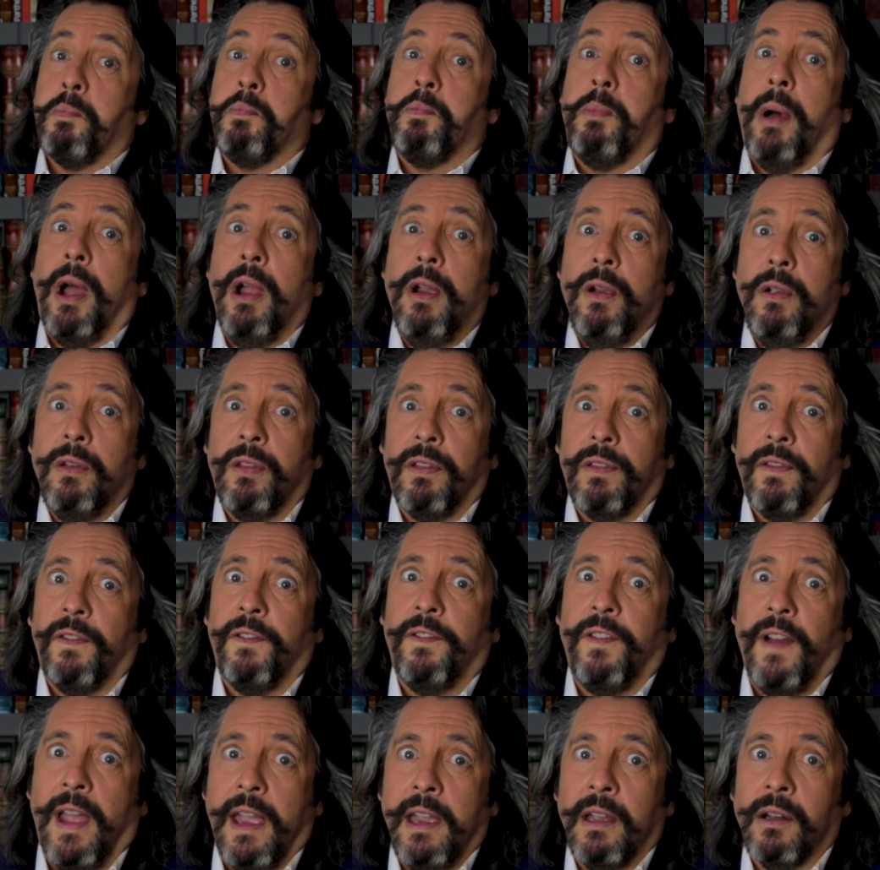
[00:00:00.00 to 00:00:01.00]
both
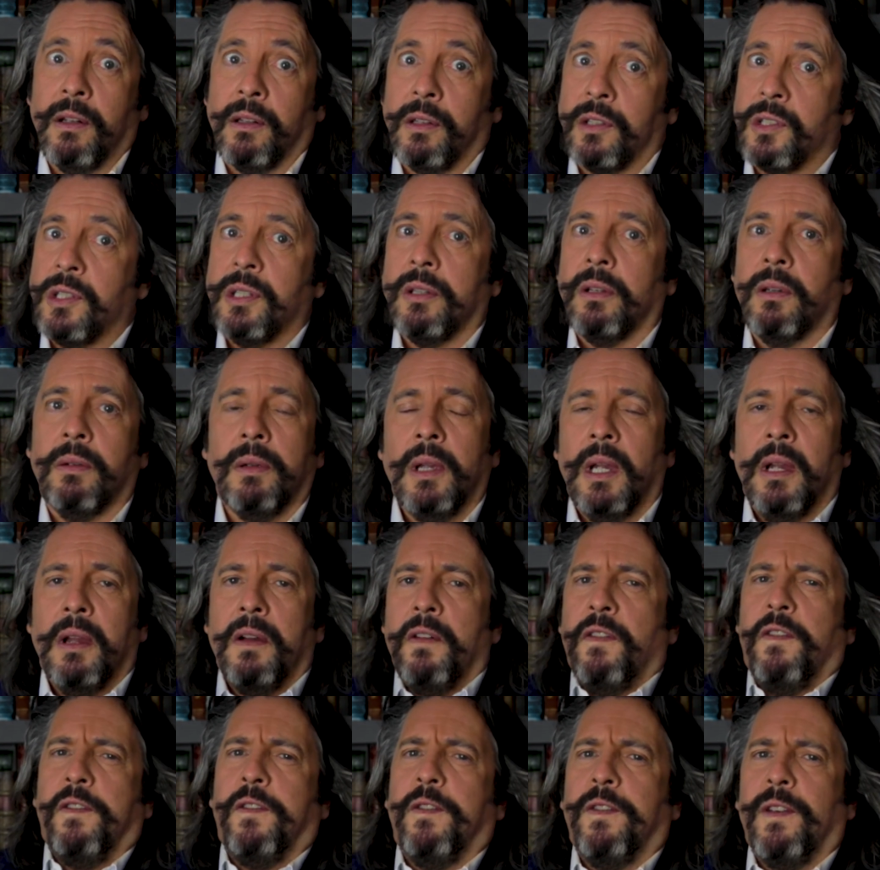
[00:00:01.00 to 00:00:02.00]
fail to
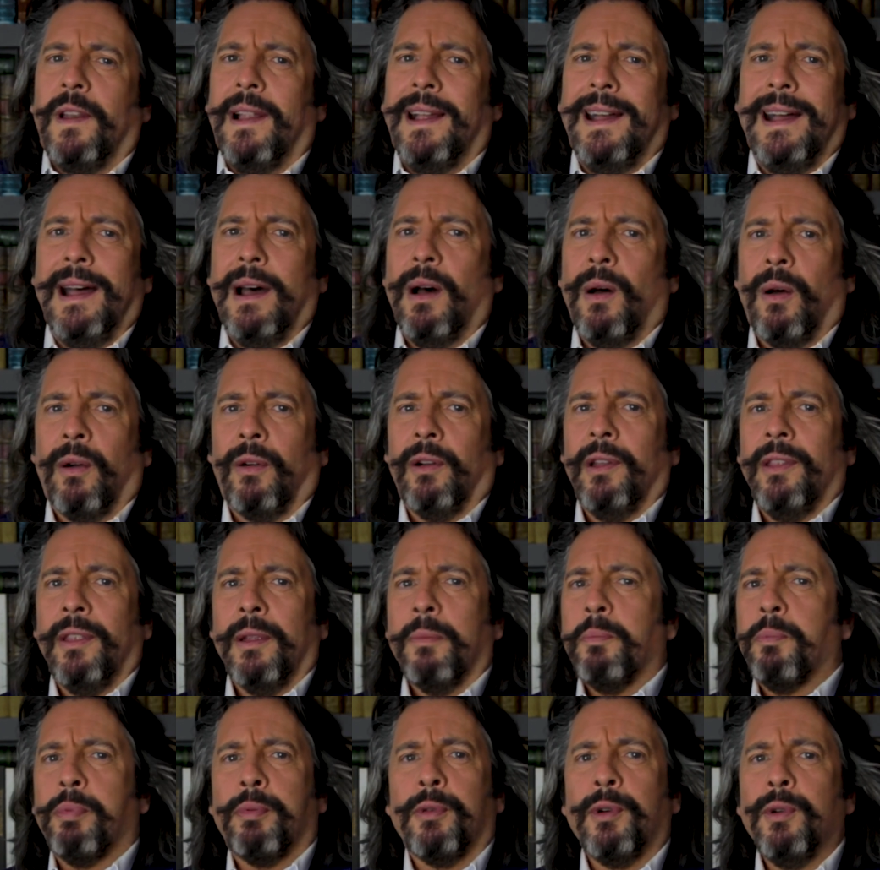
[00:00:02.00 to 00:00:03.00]
flower in the
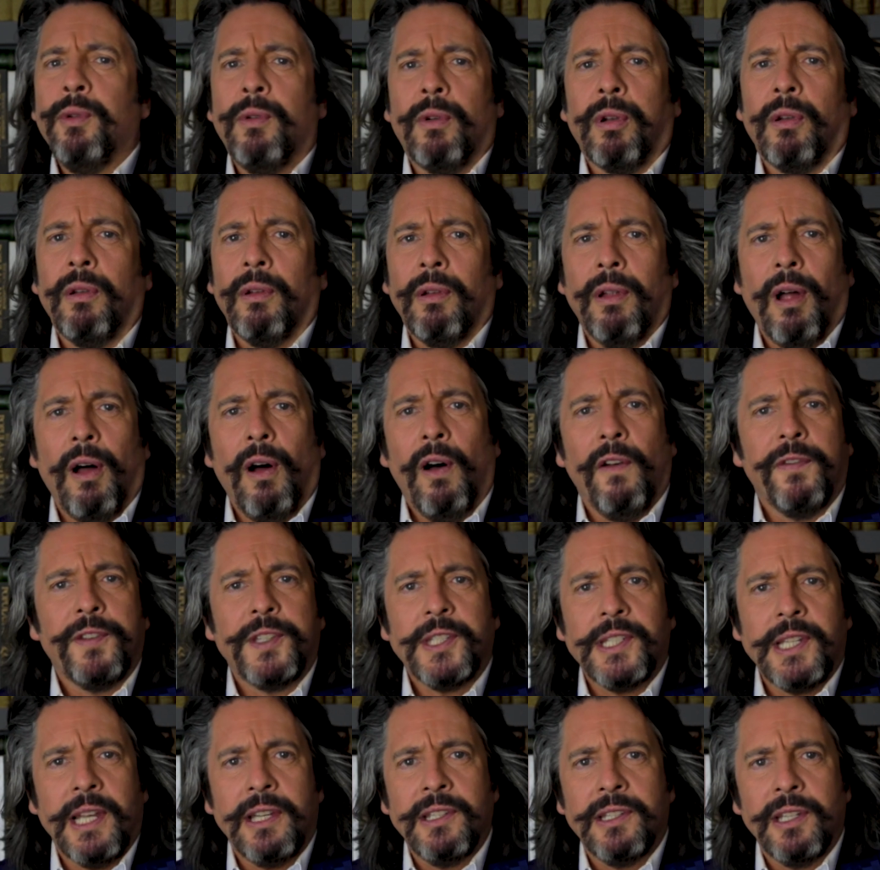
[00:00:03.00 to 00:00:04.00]
brutal
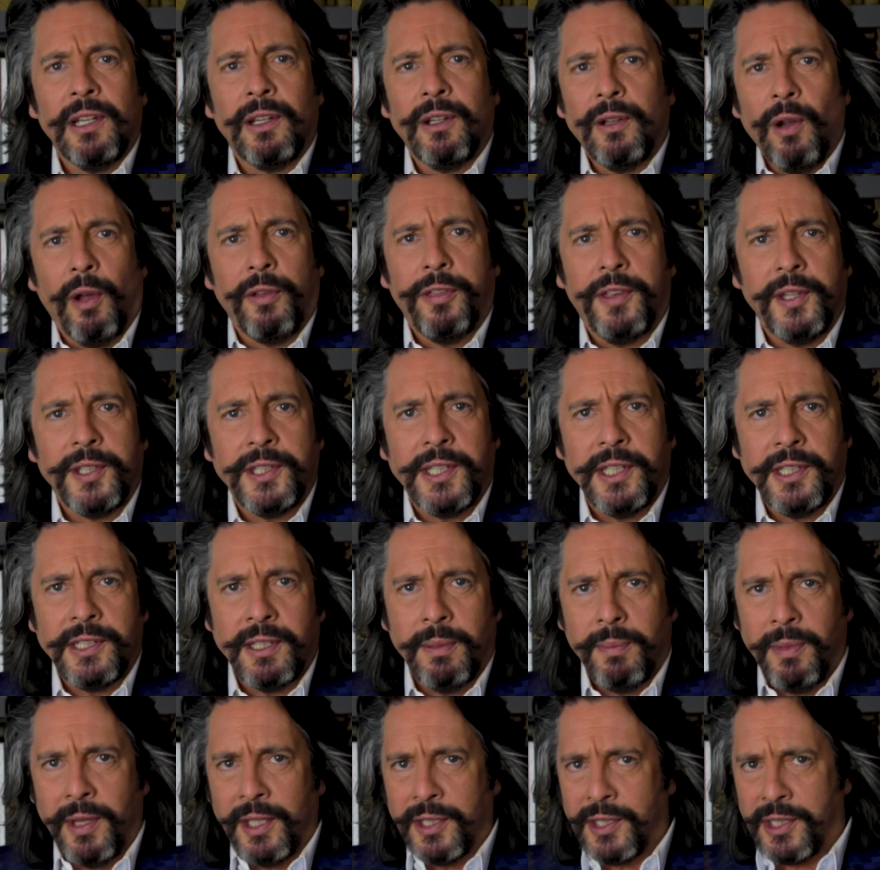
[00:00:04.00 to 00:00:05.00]
off-centre
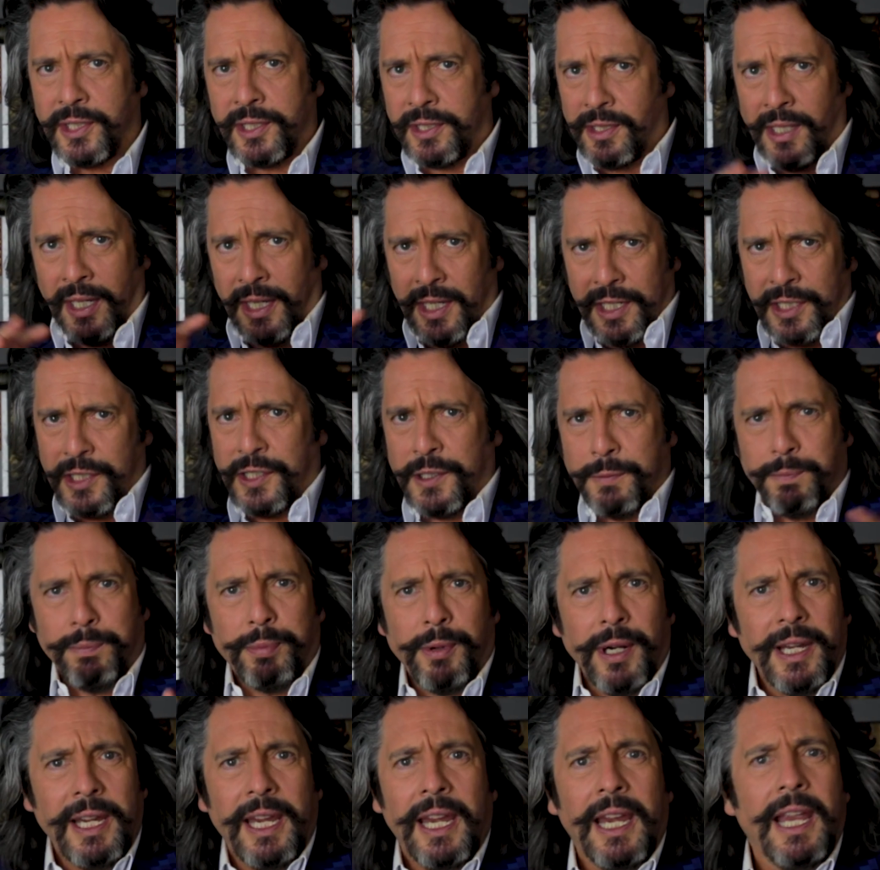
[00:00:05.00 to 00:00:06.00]
Gothicism that's
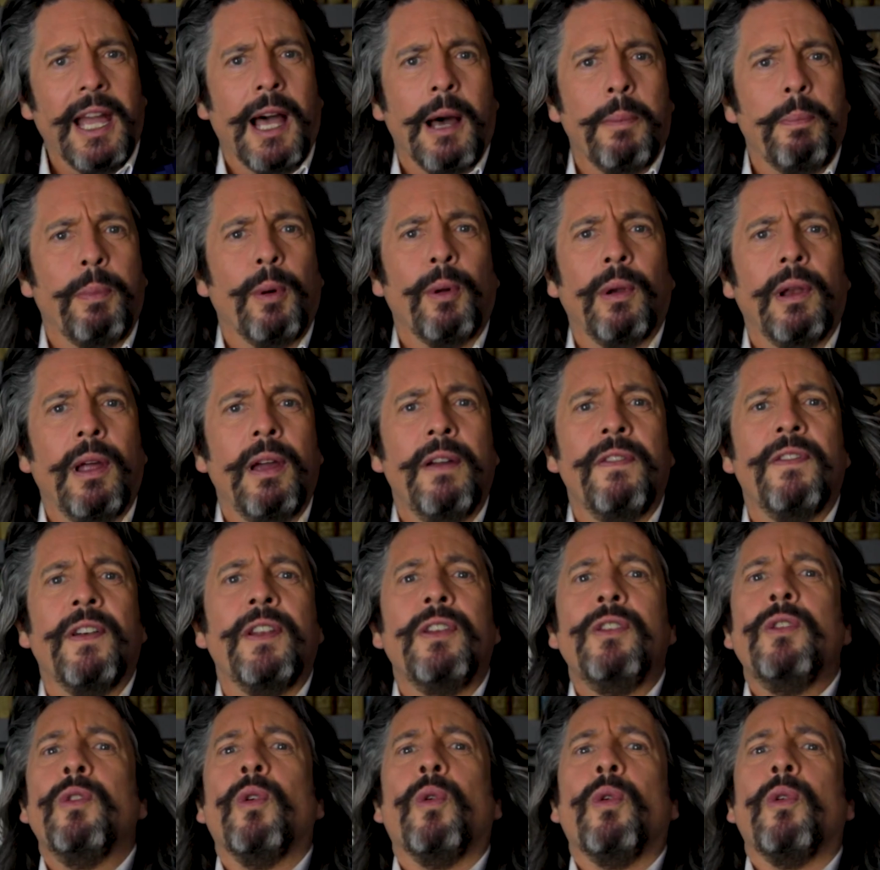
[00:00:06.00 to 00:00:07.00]
springing up all over
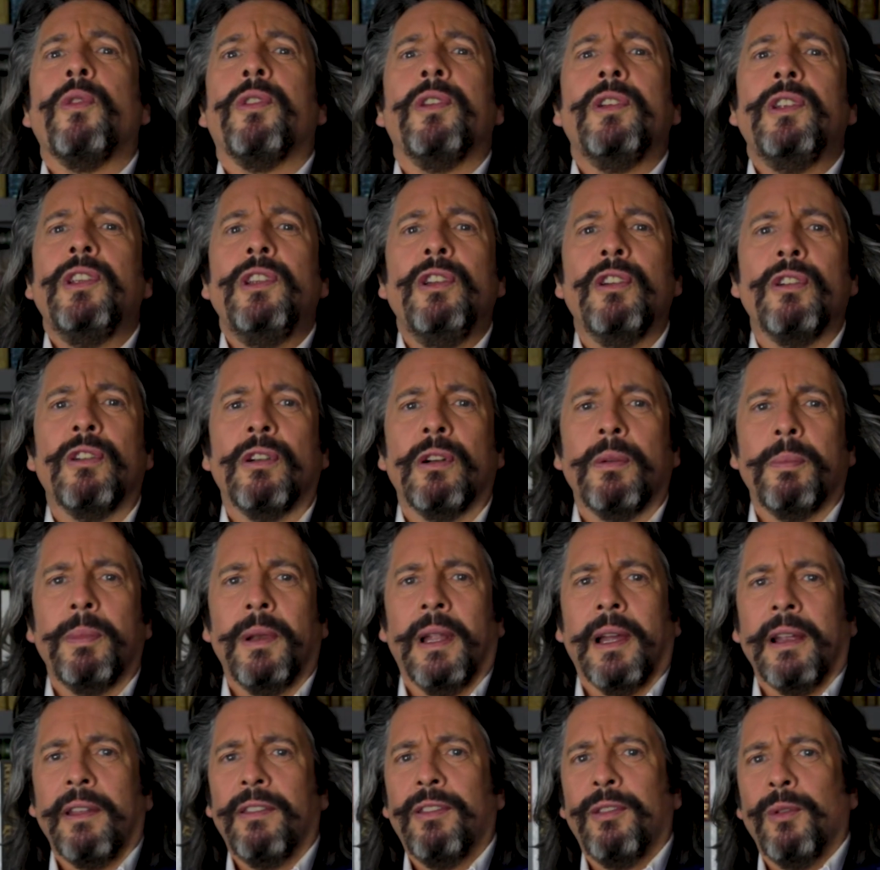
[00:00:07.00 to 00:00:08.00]
northern Europe
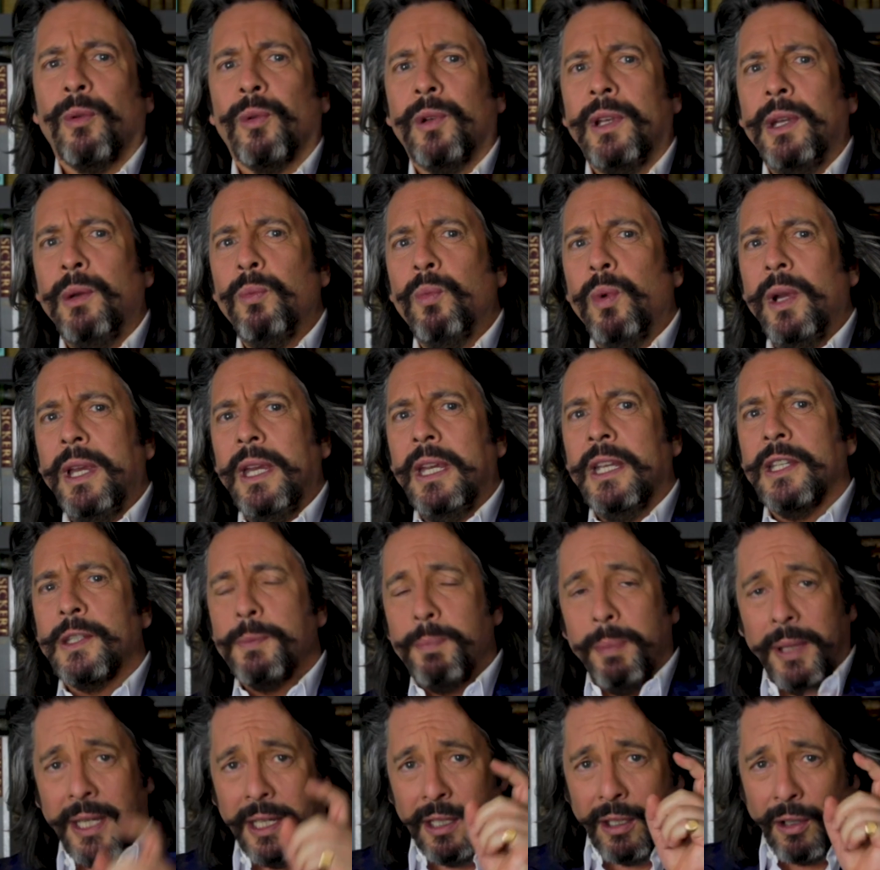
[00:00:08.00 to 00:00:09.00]
like thorny weeds,
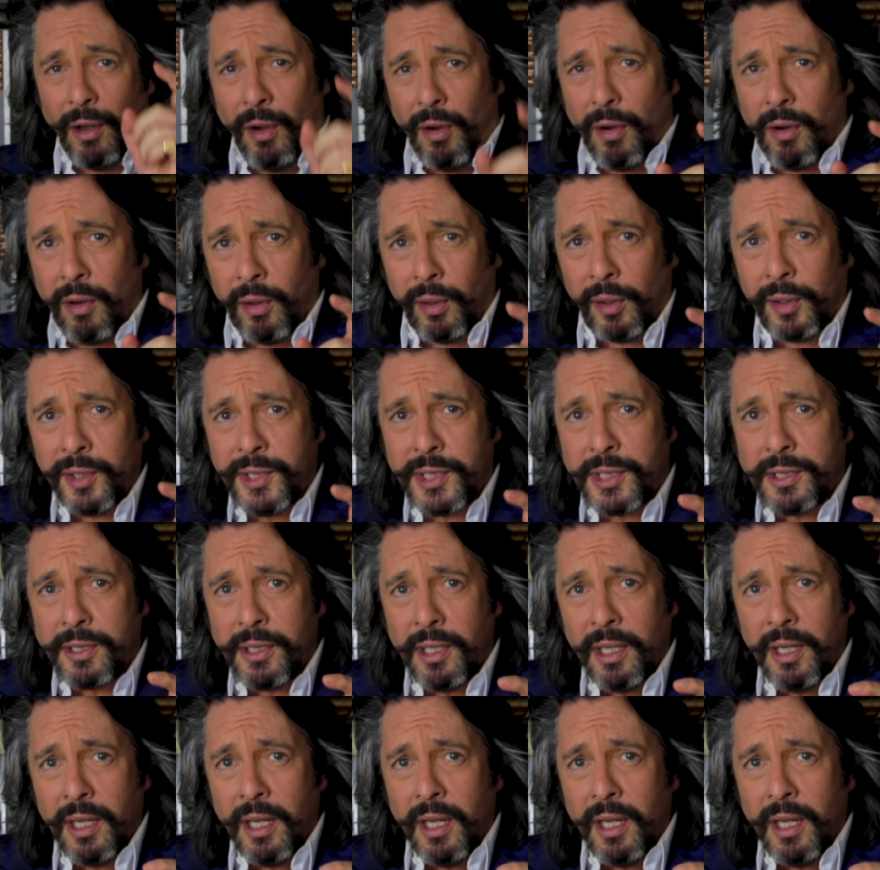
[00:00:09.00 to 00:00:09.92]
because